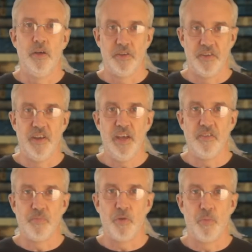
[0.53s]
on
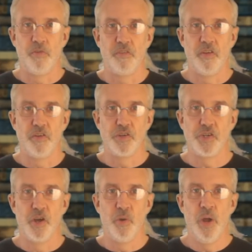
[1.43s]
today's ProPresenter
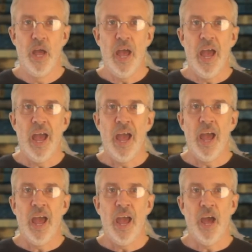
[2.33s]
show,
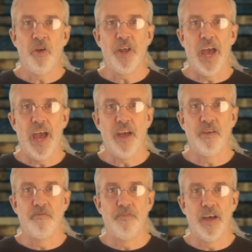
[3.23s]
how to add
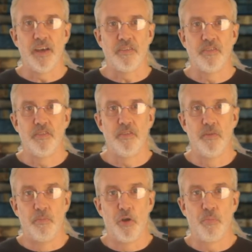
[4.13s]
effects
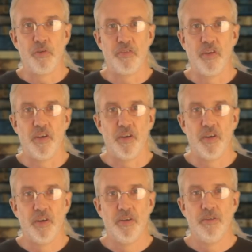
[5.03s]
to ProPresenter.
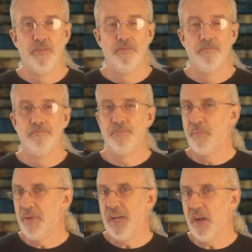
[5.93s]

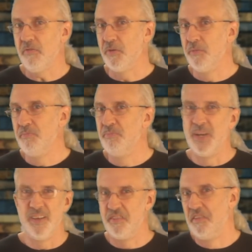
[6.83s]
But be careful,
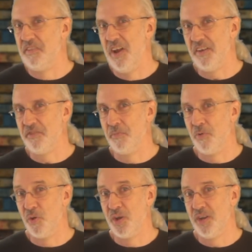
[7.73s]
because it's not
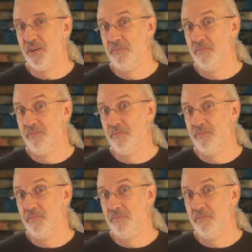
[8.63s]
supported.